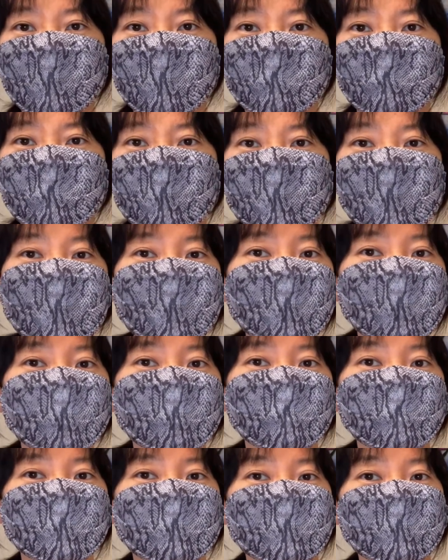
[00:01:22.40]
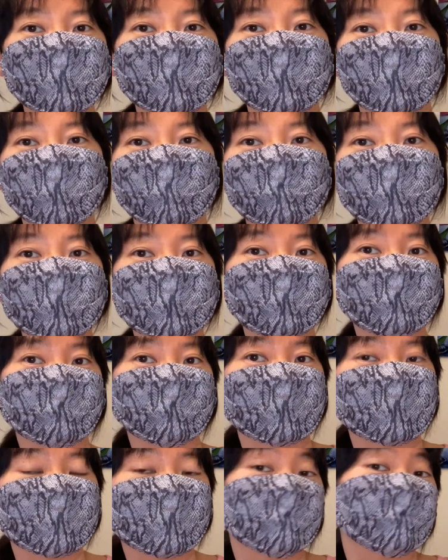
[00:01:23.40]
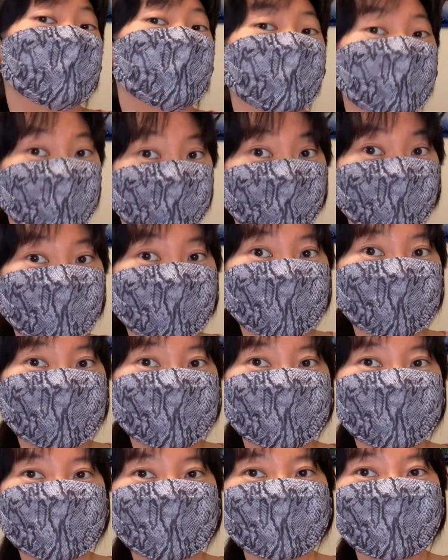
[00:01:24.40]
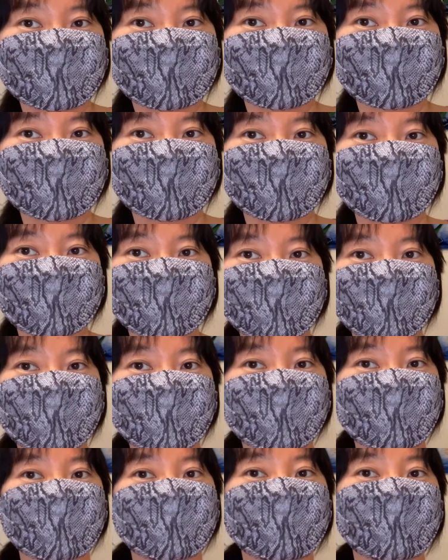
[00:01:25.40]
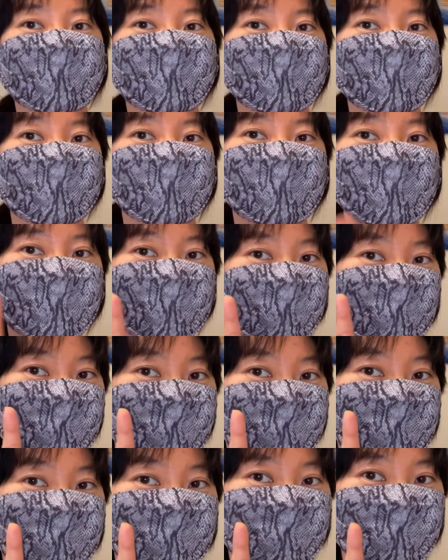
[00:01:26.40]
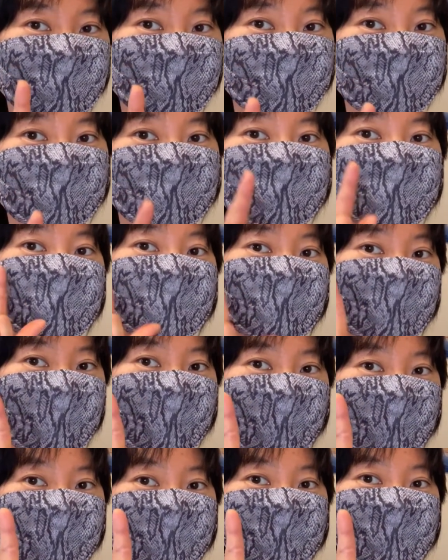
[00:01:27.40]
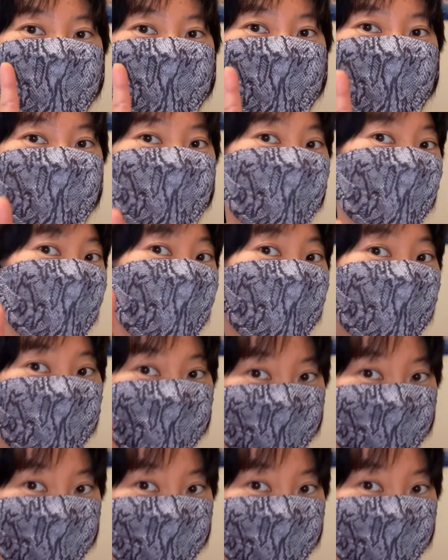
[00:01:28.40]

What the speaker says: but I chose this shower squeegee for 3 reasons: long, light, and